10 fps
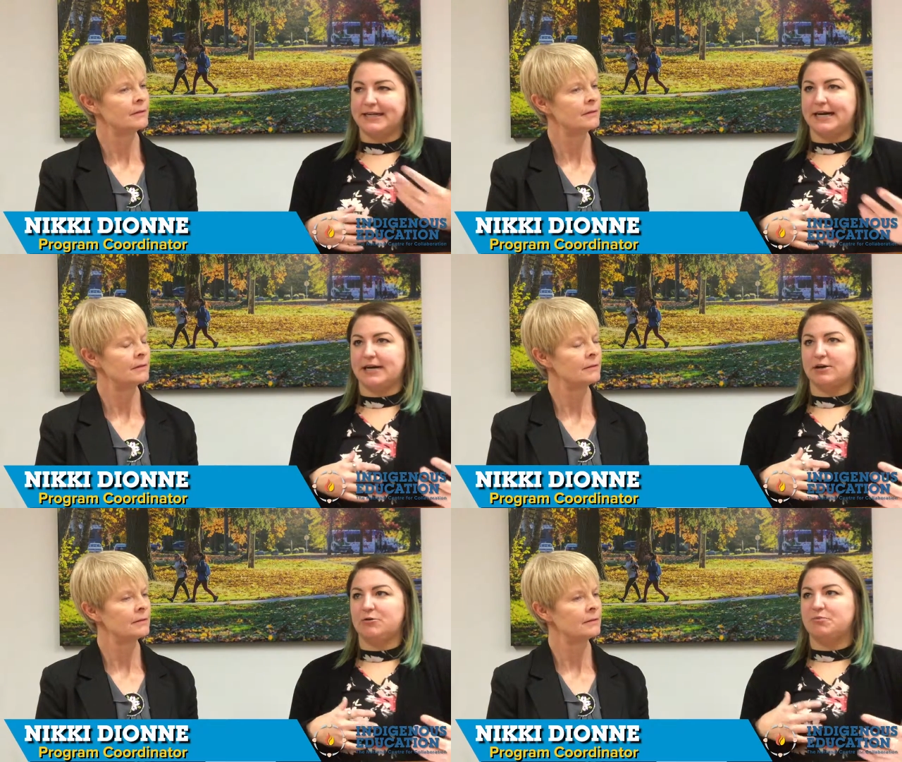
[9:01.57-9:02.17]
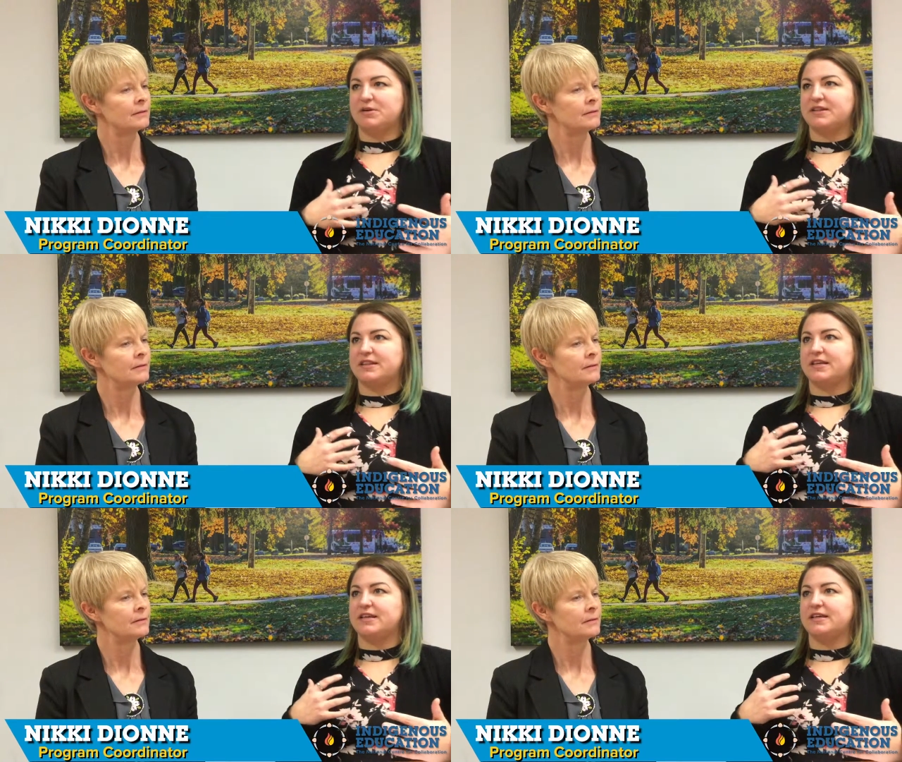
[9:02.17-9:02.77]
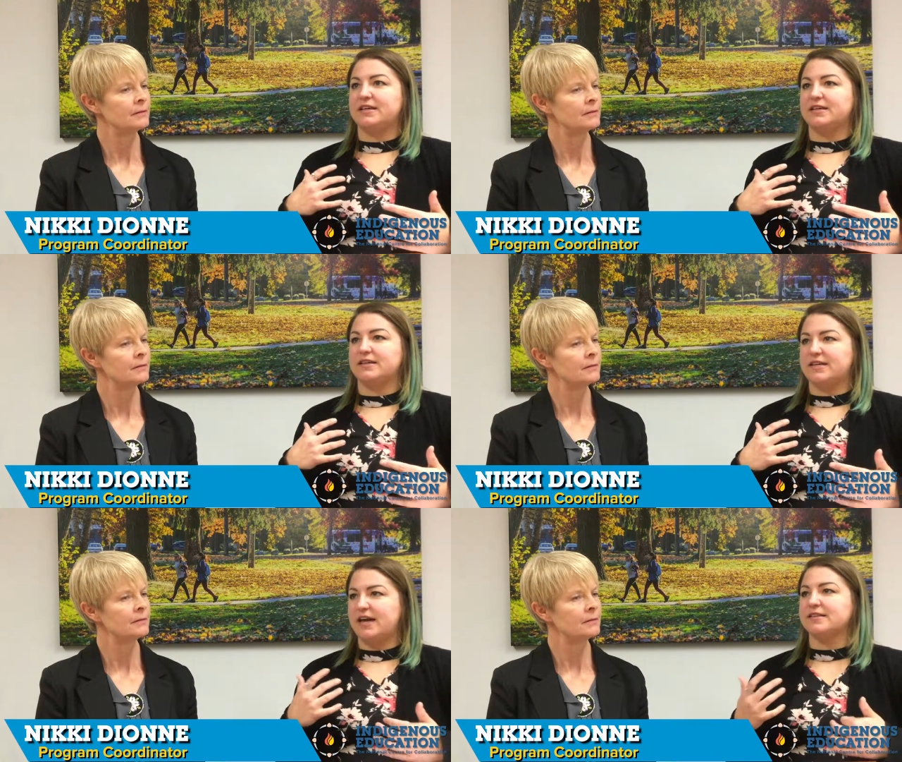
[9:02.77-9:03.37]
Speaker 1: Uh, but the
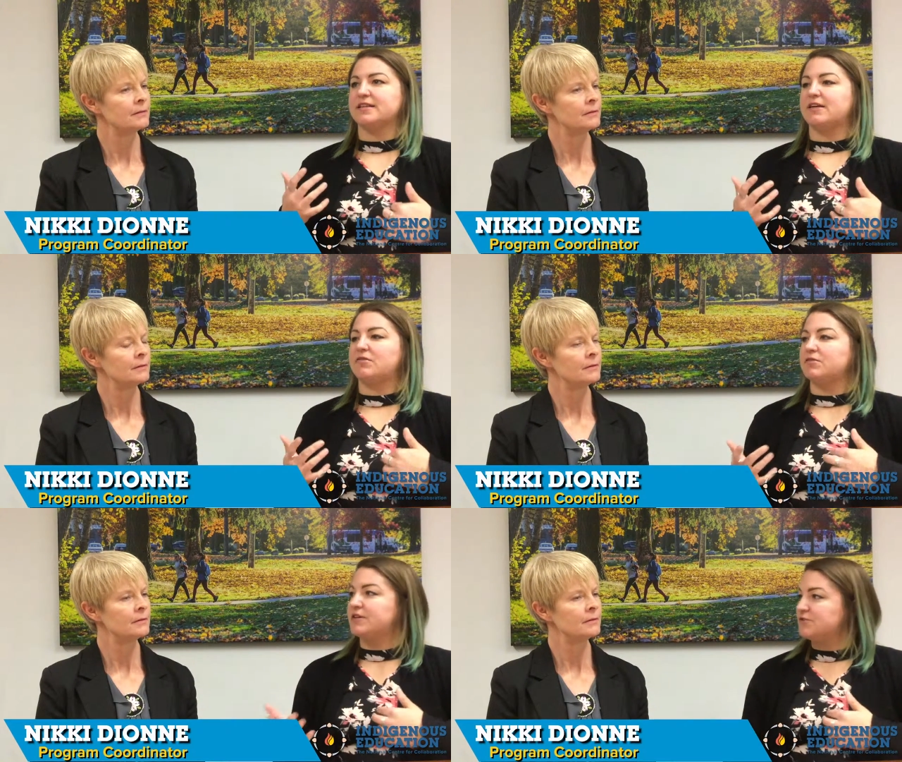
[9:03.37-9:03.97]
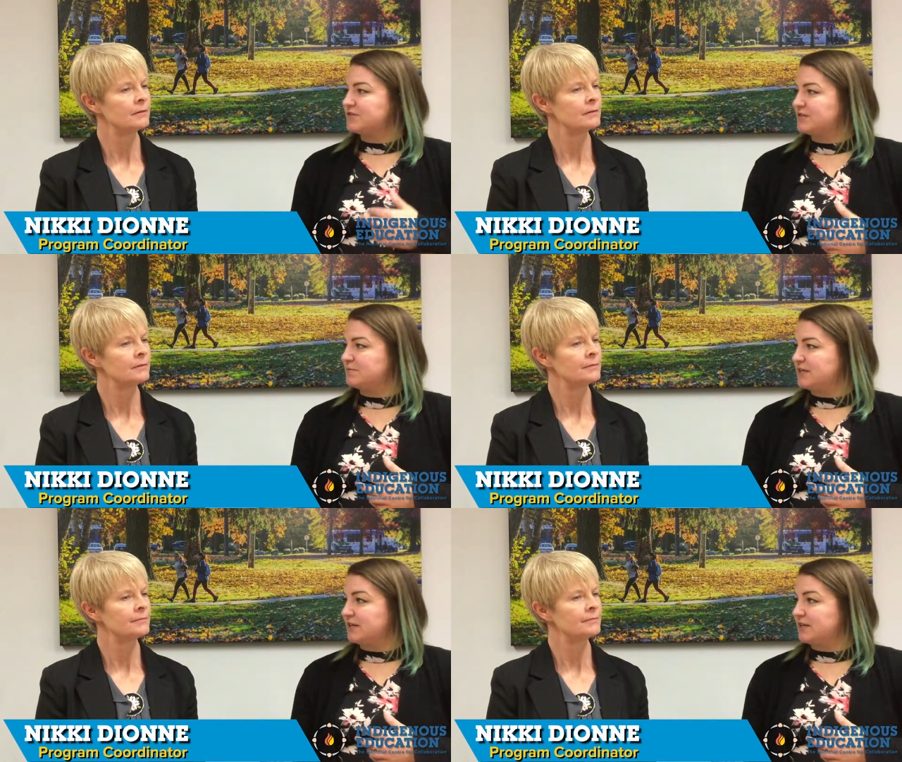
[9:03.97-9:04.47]
yeah, the level of interest in being